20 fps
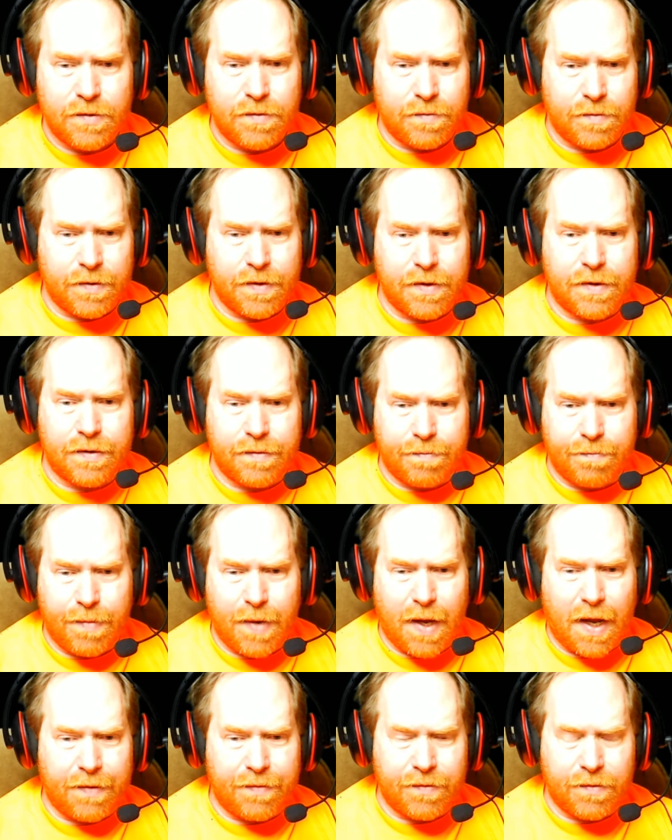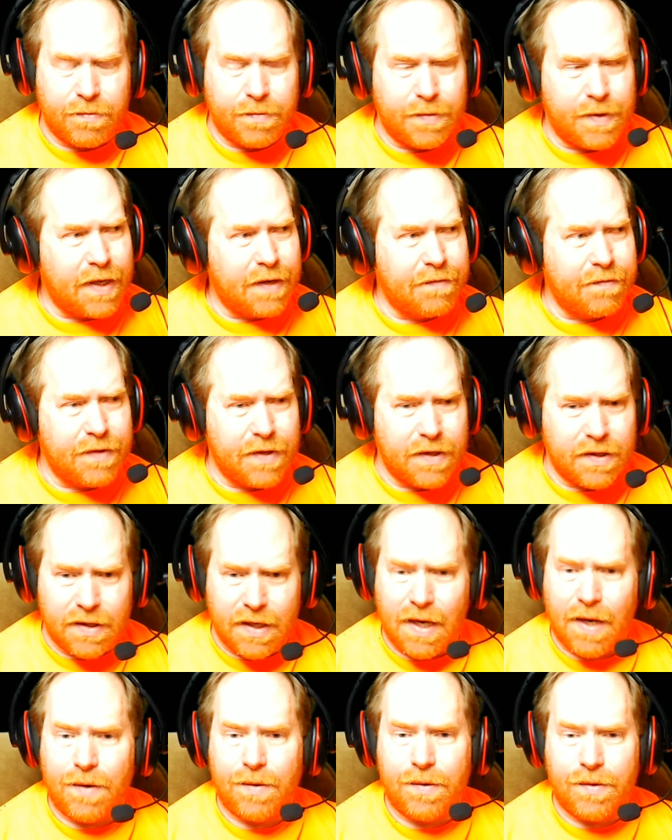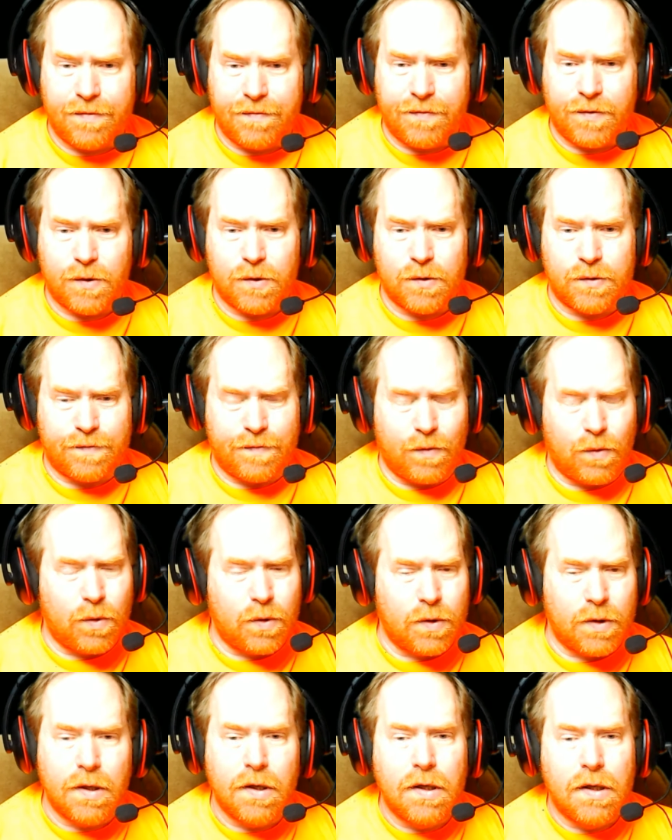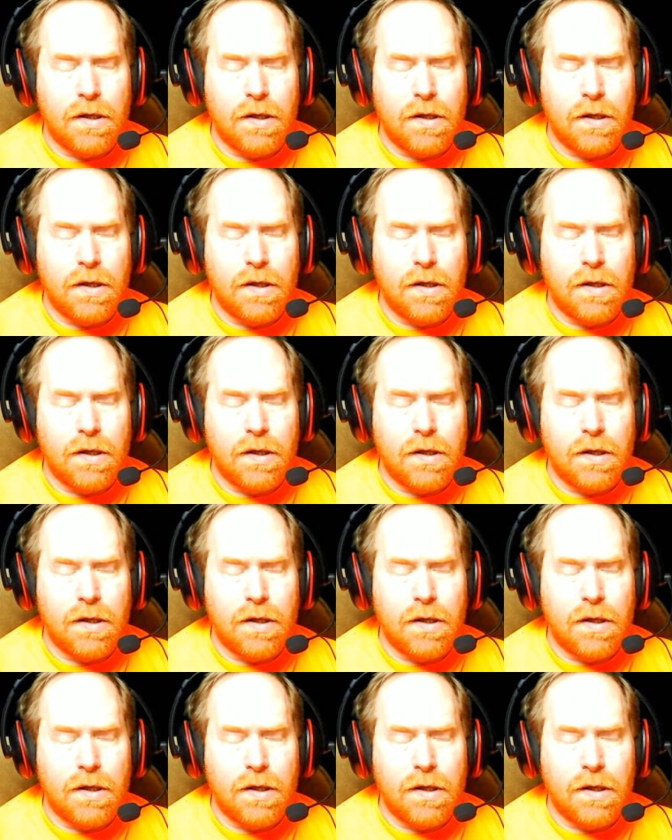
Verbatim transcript: with bathroom and everything down on the first floor.